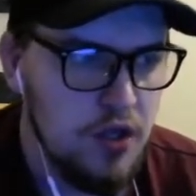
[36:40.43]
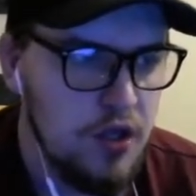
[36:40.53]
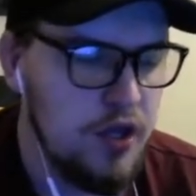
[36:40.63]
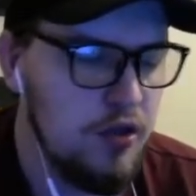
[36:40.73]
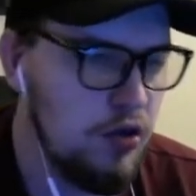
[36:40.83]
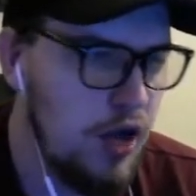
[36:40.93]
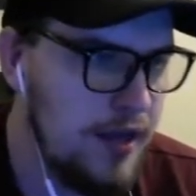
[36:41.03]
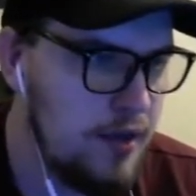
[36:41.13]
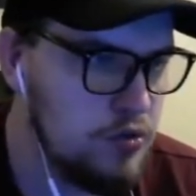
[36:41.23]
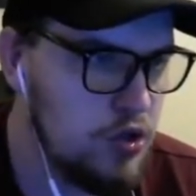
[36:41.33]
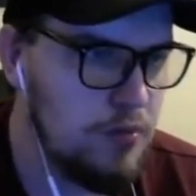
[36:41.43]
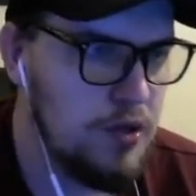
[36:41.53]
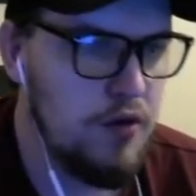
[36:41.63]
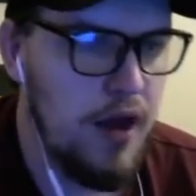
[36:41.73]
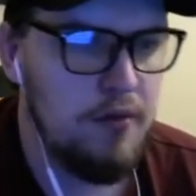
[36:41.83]
he looked like he was going to be
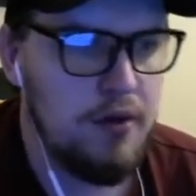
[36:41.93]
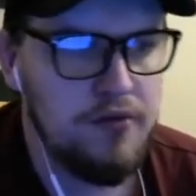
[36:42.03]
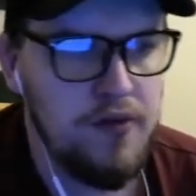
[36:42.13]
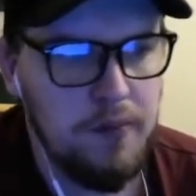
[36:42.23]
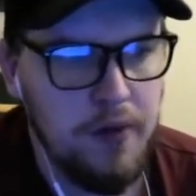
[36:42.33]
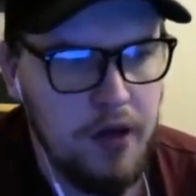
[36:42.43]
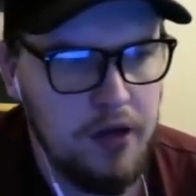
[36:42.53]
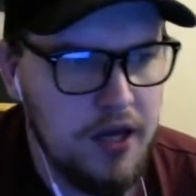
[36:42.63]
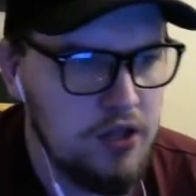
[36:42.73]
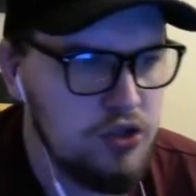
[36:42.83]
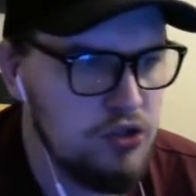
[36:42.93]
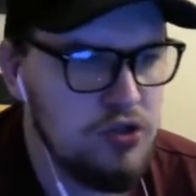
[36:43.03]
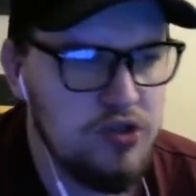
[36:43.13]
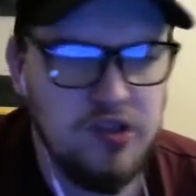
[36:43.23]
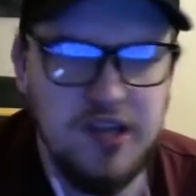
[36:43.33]
great when he was at Burnley, and it just
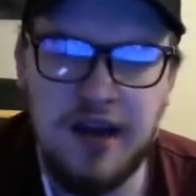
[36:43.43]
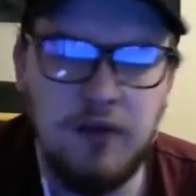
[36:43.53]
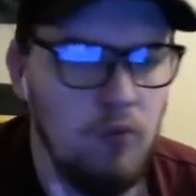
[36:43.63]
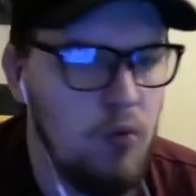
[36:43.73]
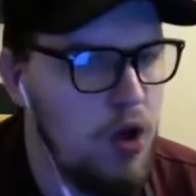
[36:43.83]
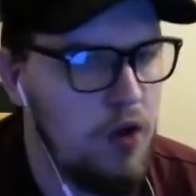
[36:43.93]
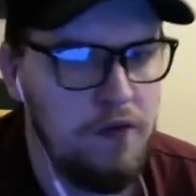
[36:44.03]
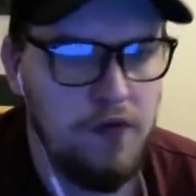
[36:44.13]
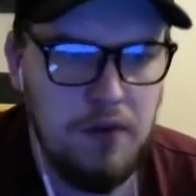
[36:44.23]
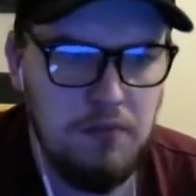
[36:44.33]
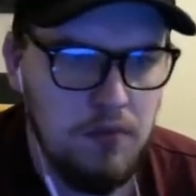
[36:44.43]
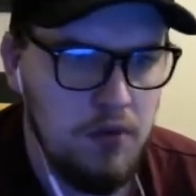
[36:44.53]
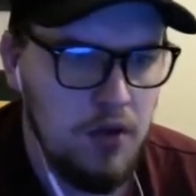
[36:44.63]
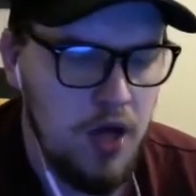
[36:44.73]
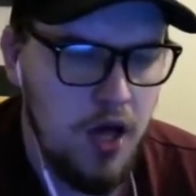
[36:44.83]
didn't work for him
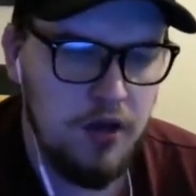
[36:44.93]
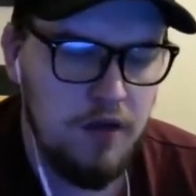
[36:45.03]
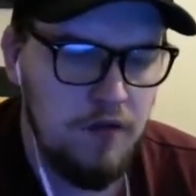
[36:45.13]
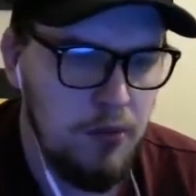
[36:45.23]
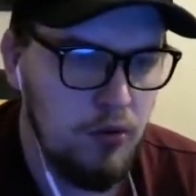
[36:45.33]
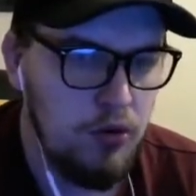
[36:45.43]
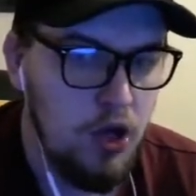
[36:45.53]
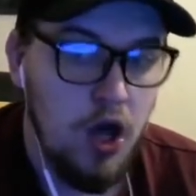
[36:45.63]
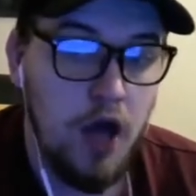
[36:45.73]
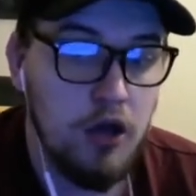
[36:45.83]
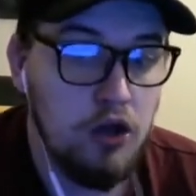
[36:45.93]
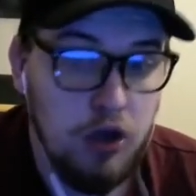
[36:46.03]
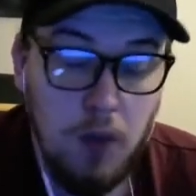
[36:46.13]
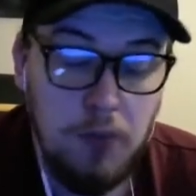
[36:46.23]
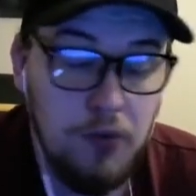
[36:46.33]
at Liverpool. And
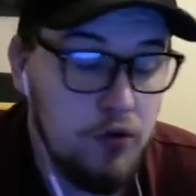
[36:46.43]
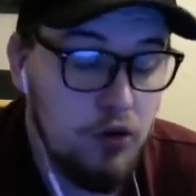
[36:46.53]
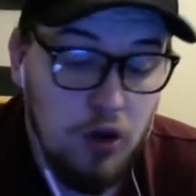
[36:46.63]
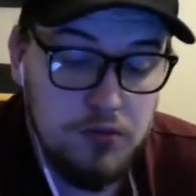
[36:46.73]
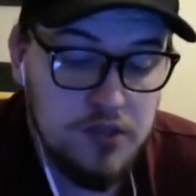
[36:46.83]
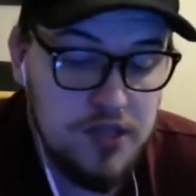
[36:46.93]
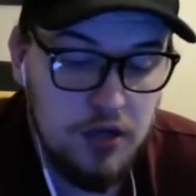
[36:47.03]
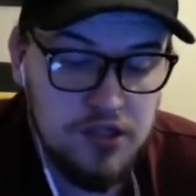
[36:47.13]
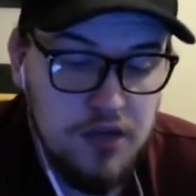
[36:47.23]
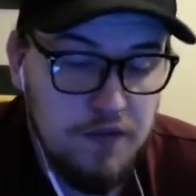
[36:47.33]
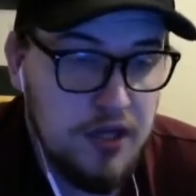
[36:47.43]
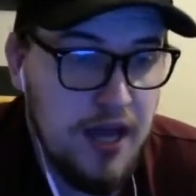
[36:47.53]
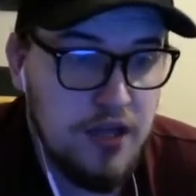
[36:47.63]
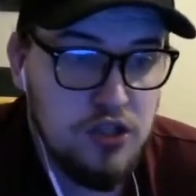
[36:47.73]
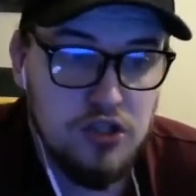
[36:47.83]
Klopp said on several
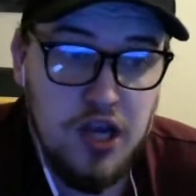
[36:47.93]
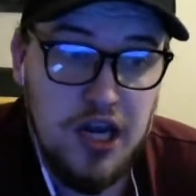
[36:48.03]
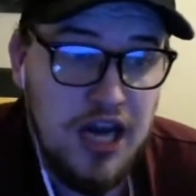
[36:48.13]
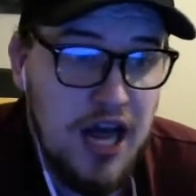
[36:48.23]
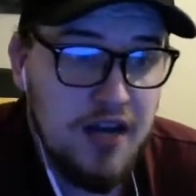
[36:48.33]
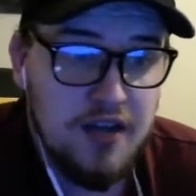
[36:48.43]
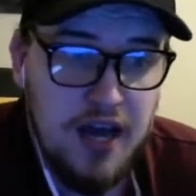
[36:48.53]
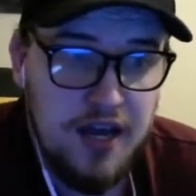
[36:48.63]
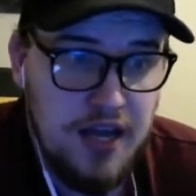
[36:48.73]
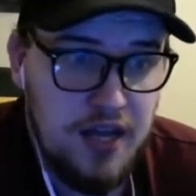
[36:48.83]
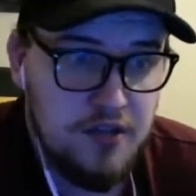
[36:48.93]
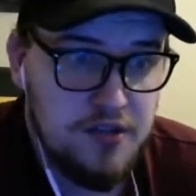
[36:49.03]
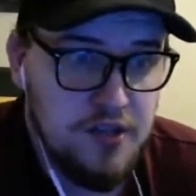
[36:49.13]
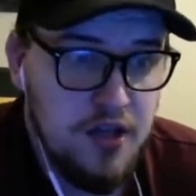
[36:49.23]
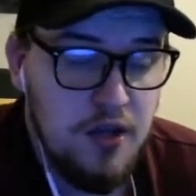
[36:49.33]
occasions that he liked Danny
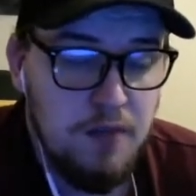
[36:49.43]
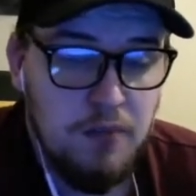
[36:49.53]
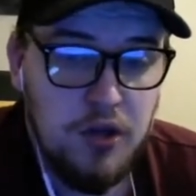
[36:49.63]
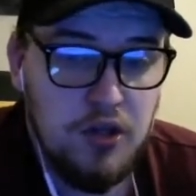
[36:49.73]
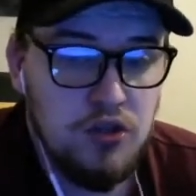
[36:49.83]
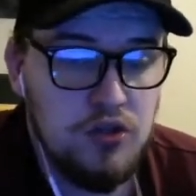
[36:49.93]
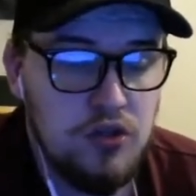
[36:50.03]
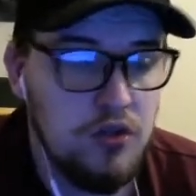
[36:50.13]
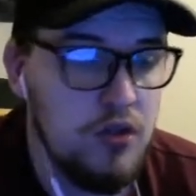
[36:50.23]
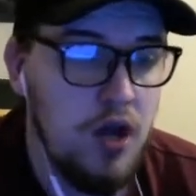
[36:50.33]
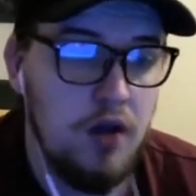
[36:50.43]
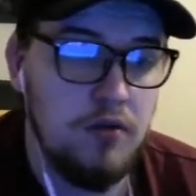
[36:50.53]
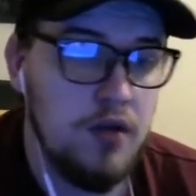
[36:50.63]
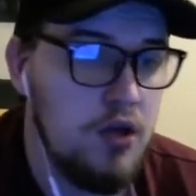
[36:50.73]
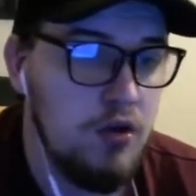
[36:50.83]
Ings, but he just,
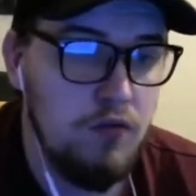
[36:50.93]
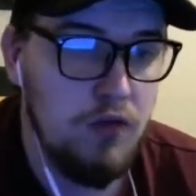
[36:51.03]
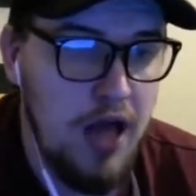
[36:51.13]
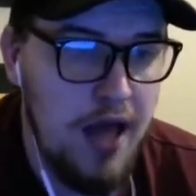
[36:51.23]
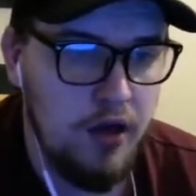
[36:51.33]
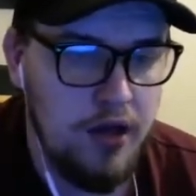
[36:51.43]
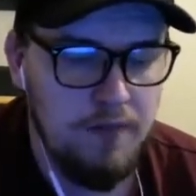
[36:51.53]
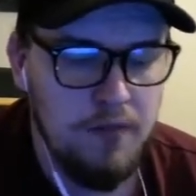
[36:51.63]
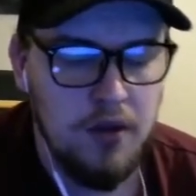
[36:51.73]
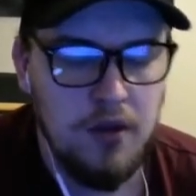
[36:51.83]
he couldn't rely on him.